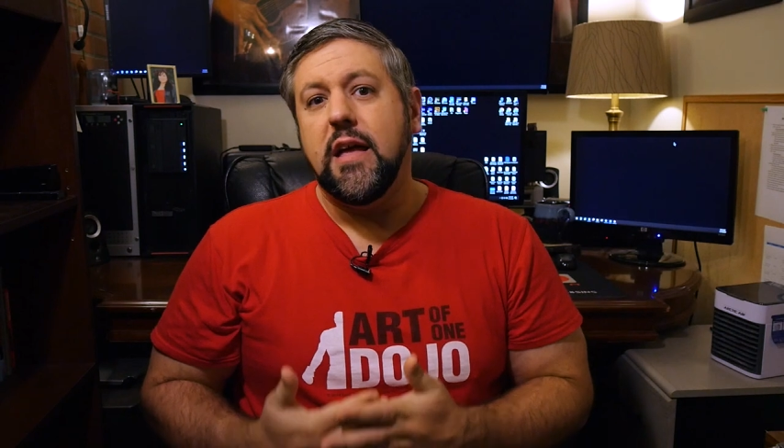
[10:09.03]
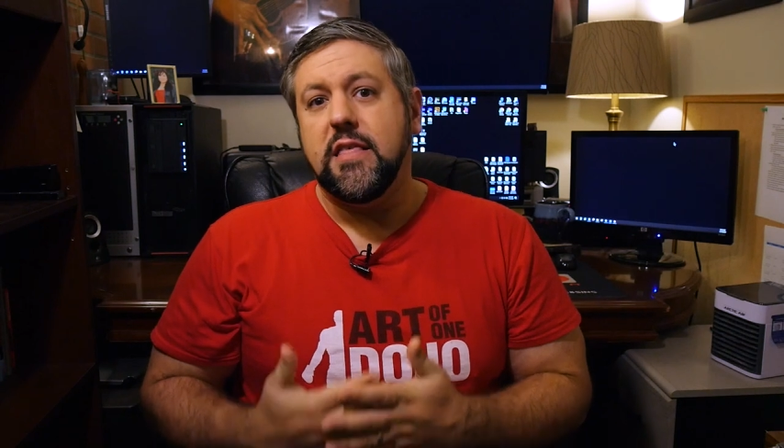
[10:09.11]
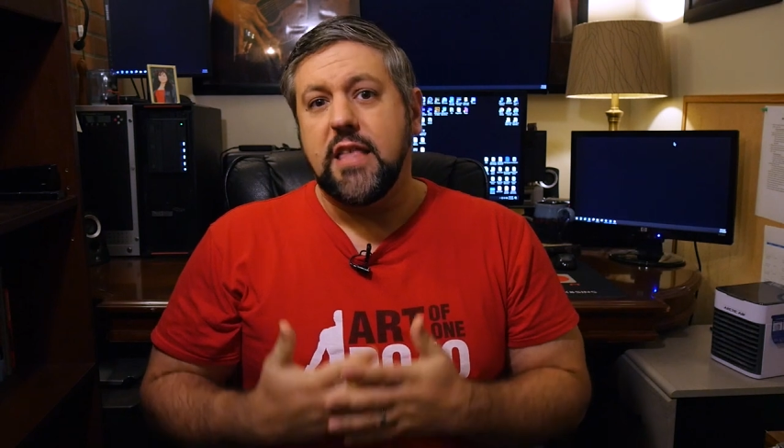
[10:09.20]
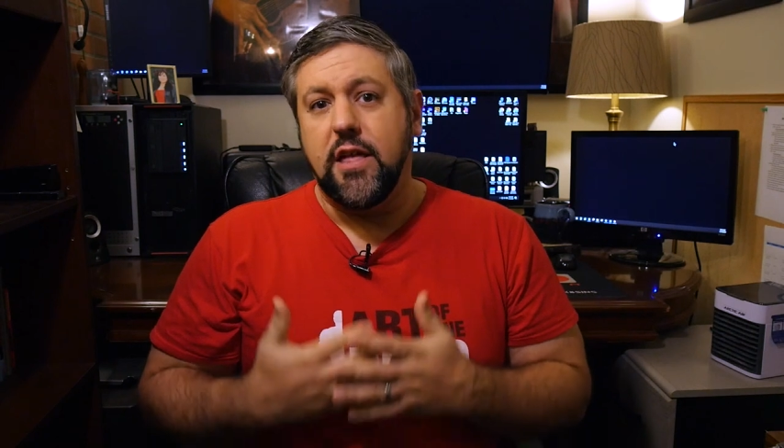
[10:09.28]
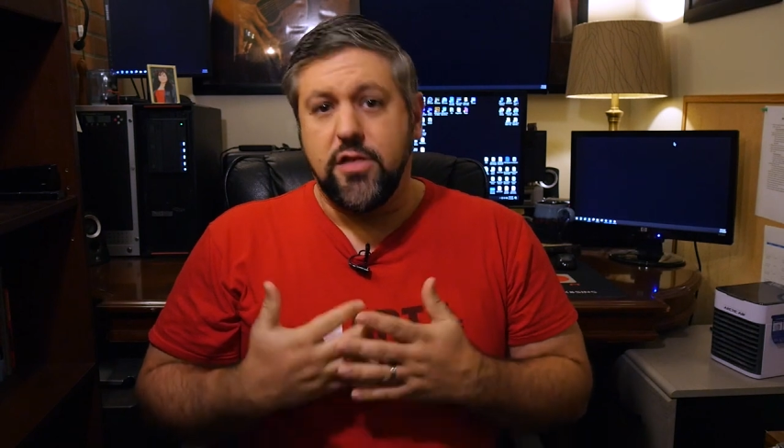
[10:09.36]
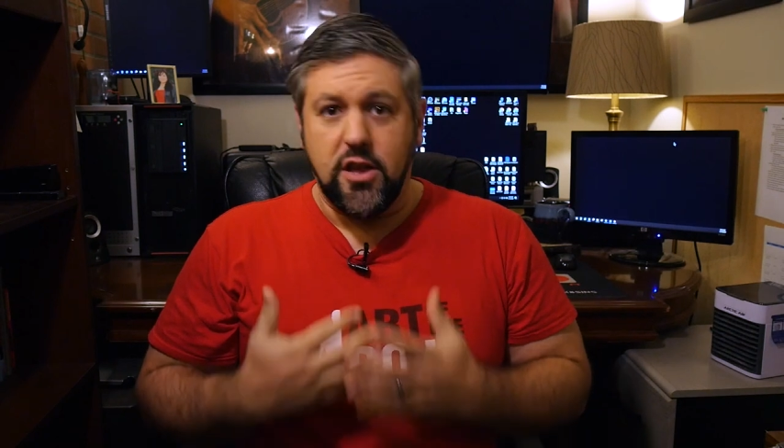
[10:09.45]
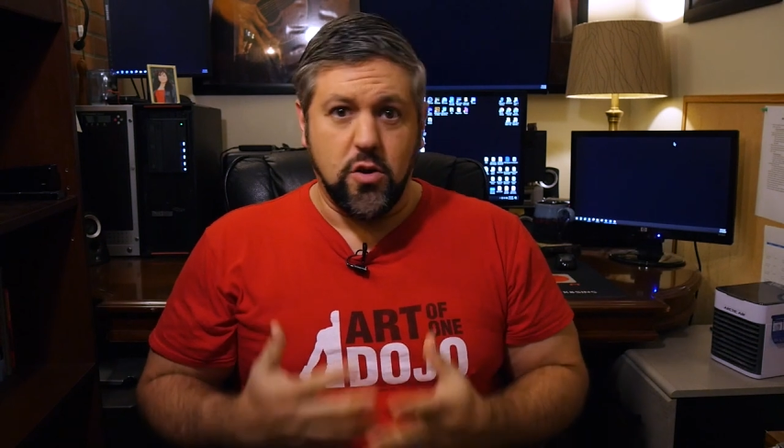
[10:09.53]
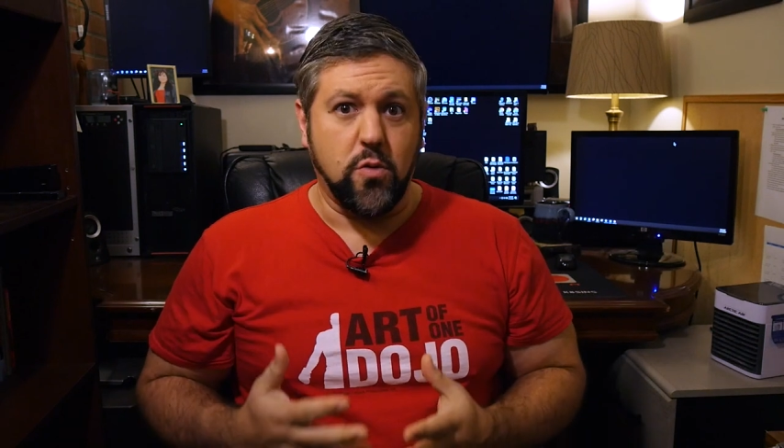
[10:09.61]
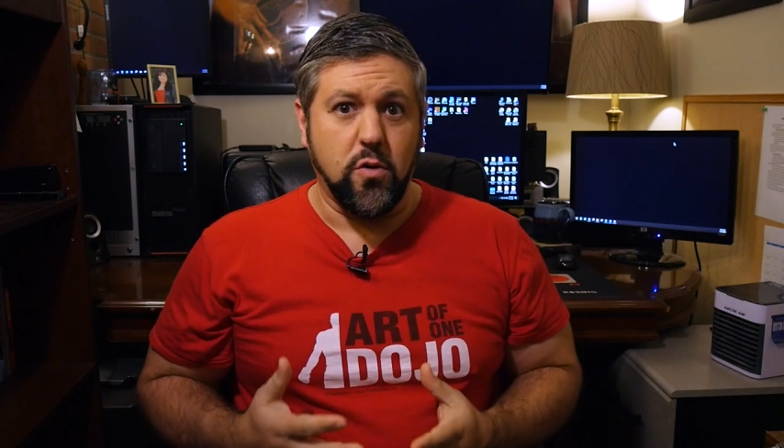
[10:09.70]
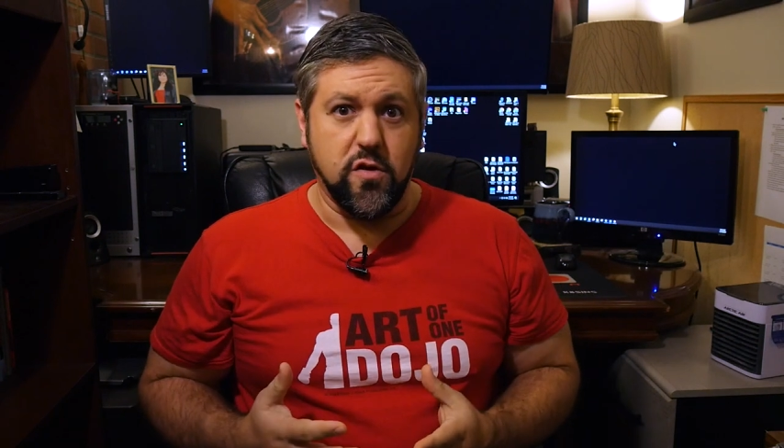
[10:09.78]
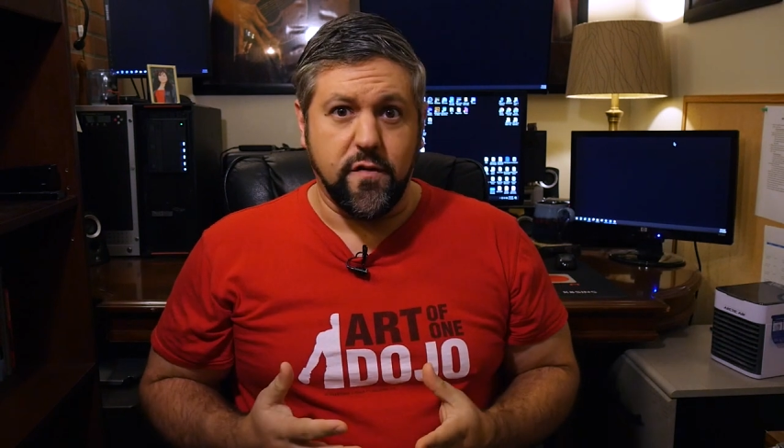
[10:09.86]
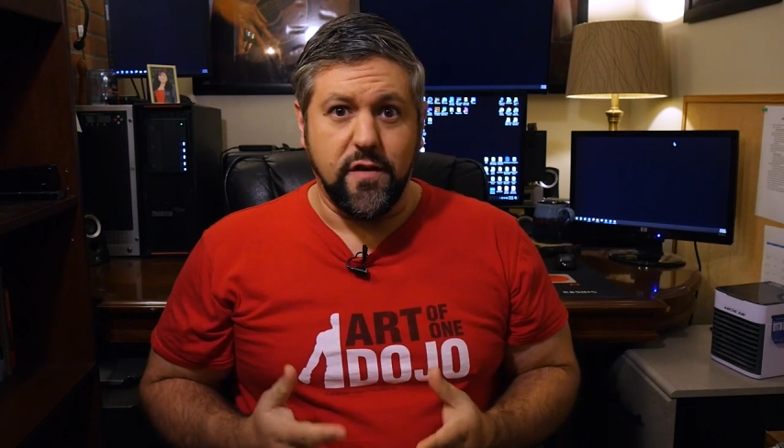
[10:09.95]
that Theodore
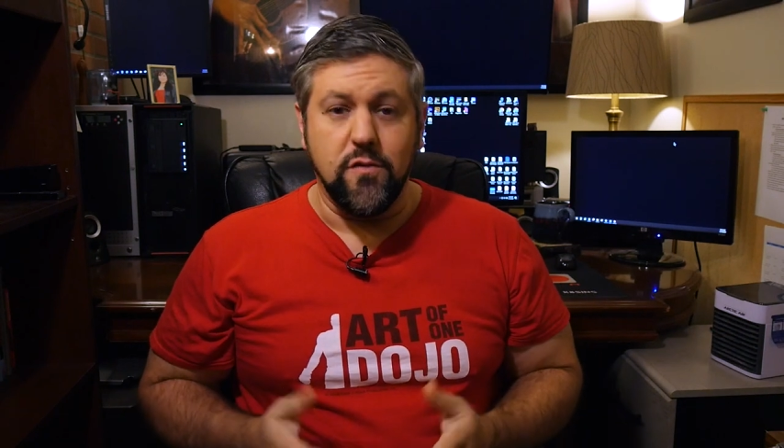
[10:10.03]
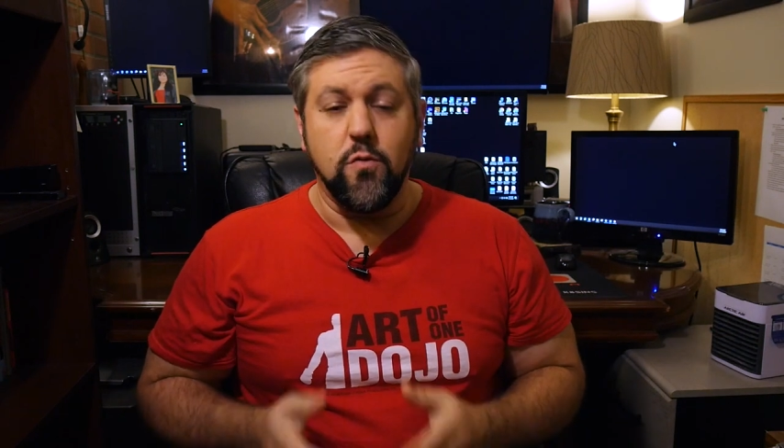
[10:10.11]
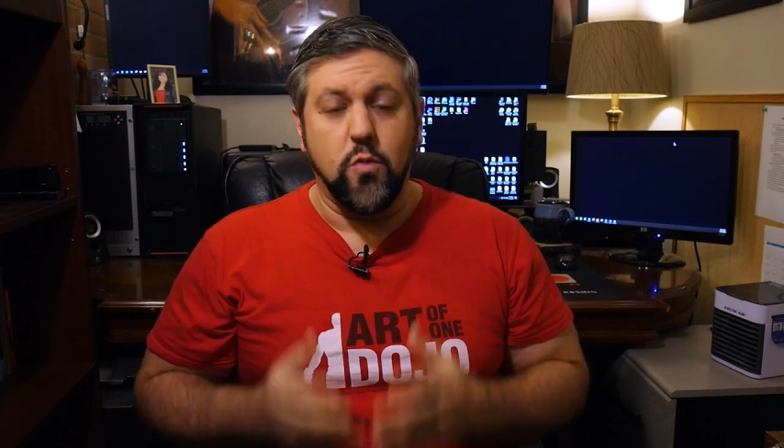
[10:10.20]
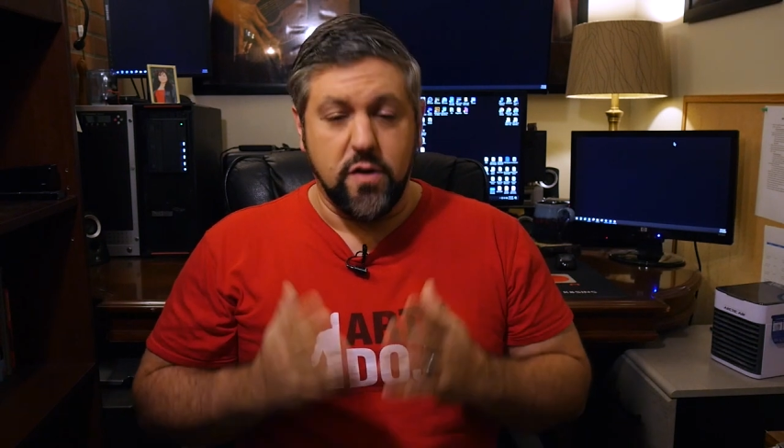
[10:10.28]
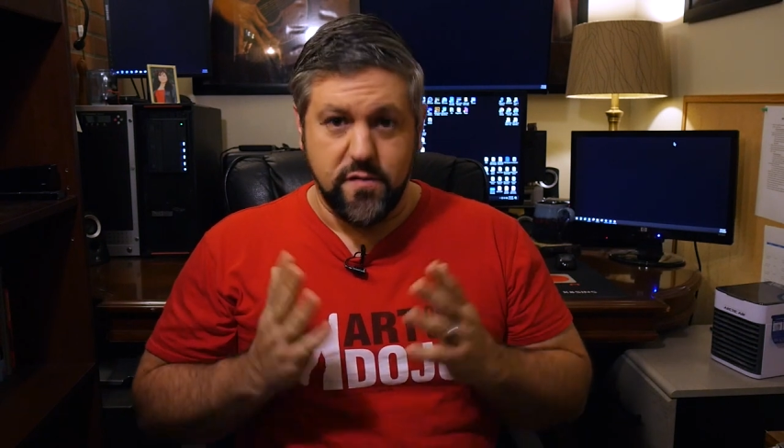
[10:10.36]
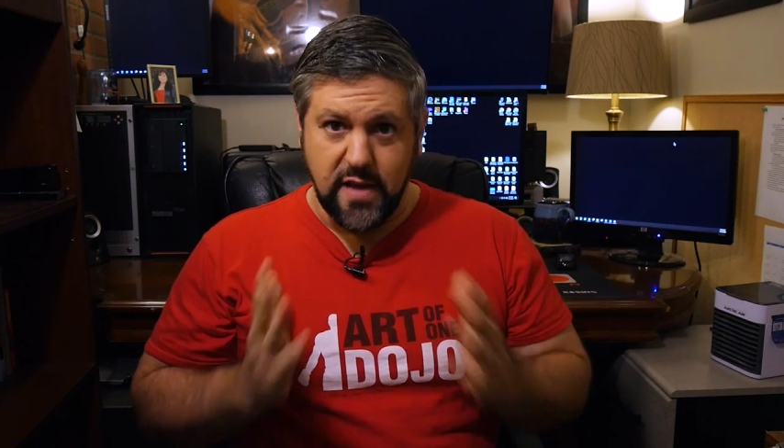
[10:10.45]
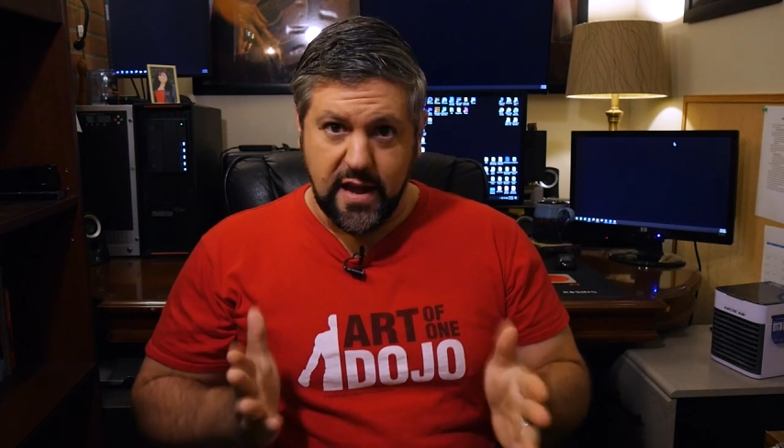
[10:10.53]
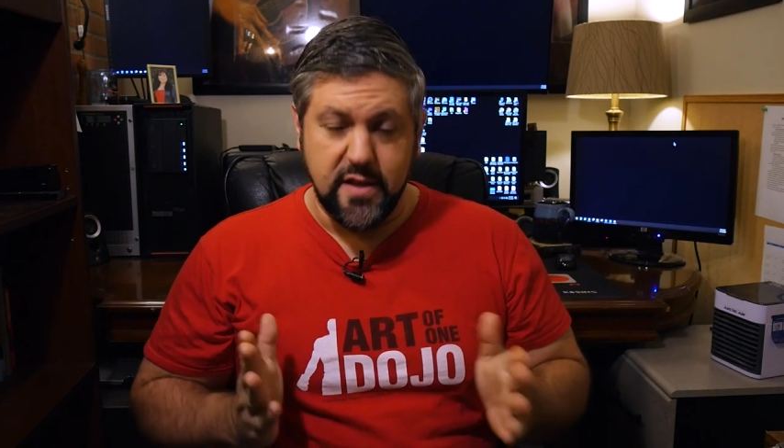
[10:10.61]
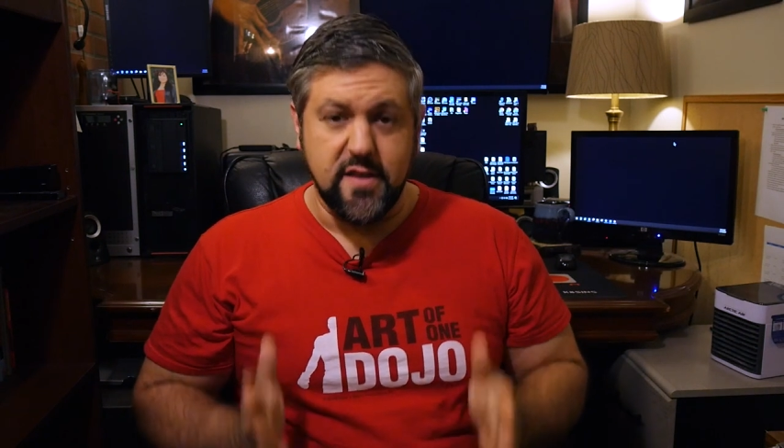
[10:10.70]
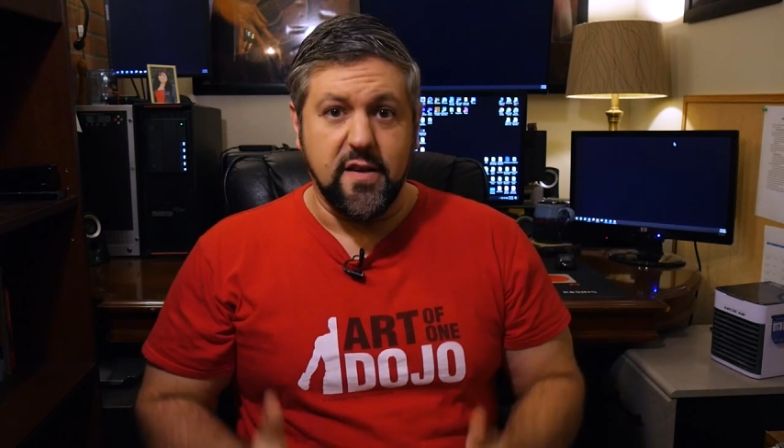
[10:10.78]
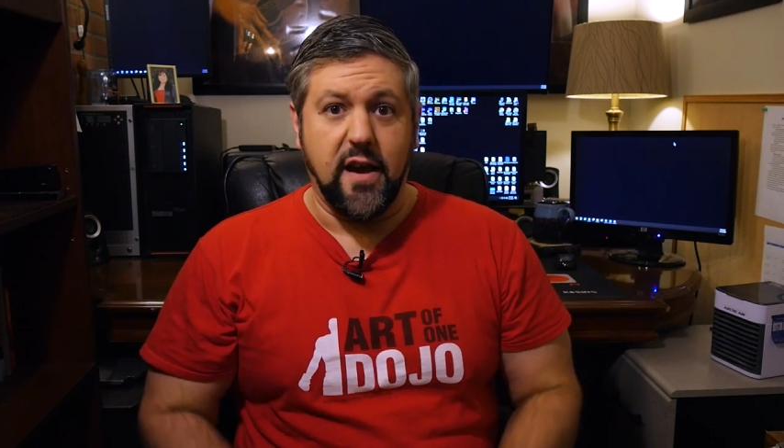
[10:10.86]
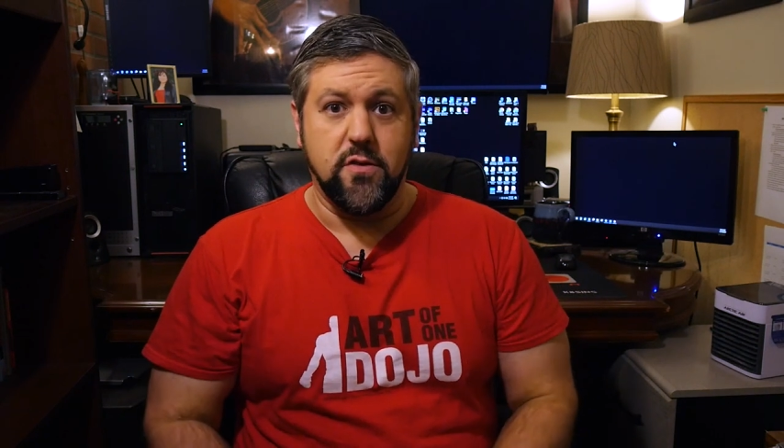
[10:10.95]
Roosevelt would have taken
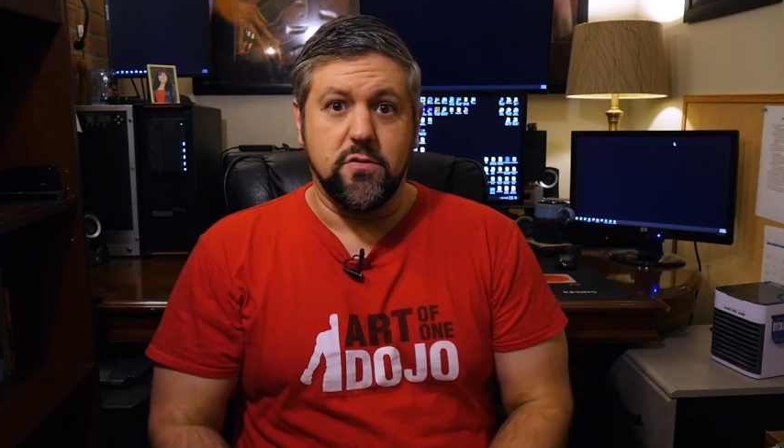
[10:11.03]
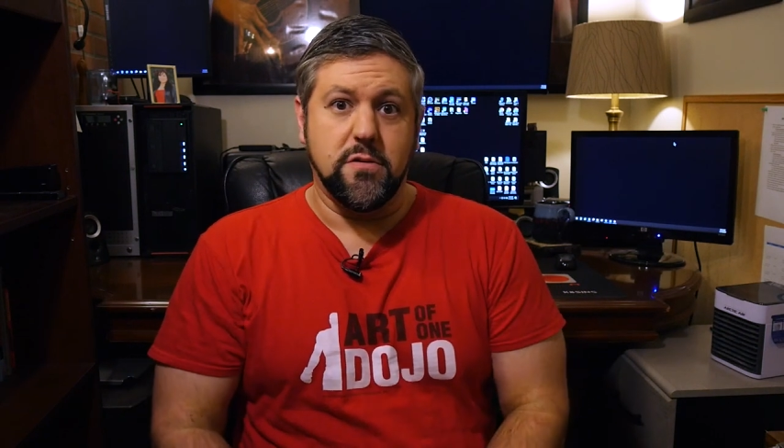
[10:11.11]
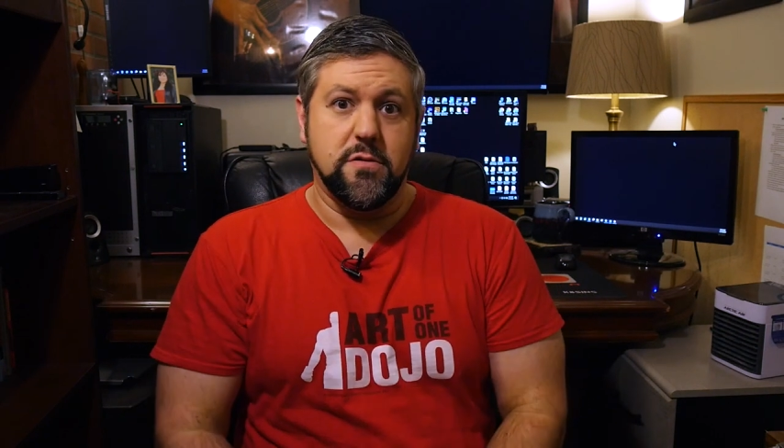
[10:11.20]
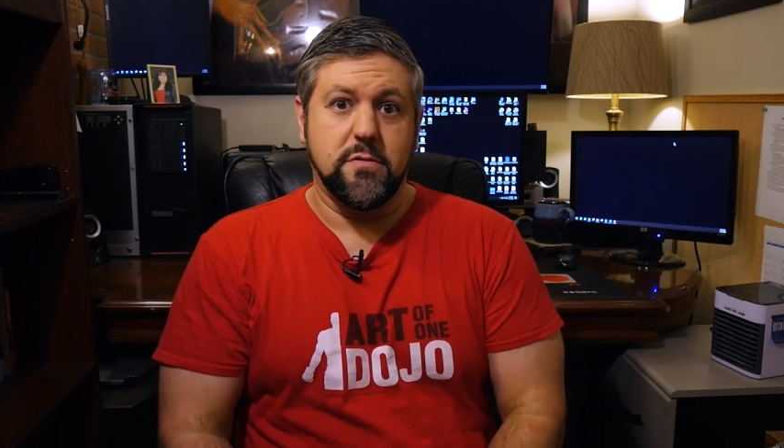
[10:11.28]
the title.